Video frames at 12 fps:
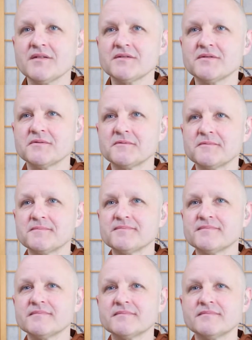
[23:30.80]
So,
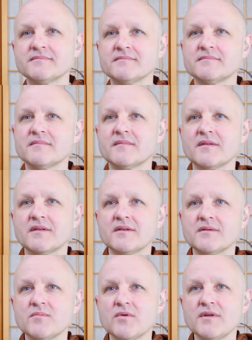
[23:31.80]

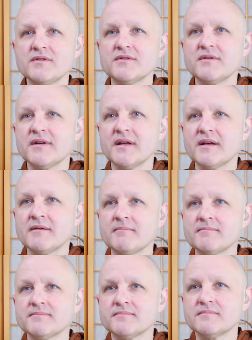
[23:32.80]
good morning, Zuri.
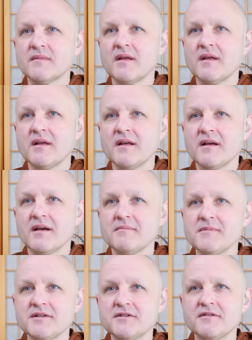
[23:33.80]
I'm
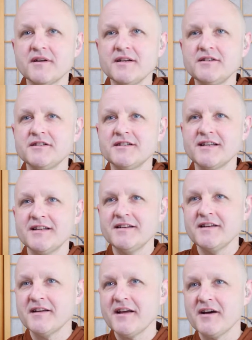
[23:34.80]
not sure ancient
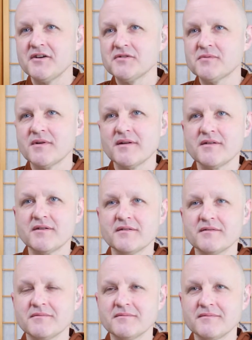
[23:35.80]
Indian cows were either
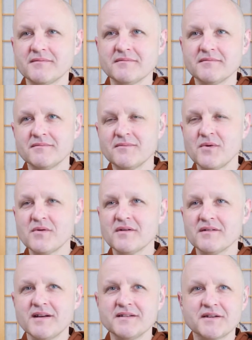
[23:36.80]
more or
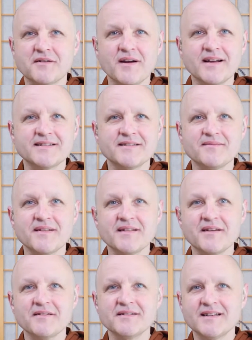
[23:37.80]
less aggressive than
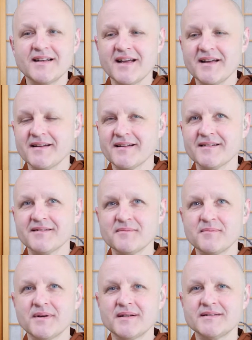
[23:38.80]
they are today,
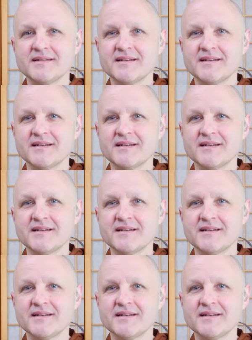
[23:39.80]
but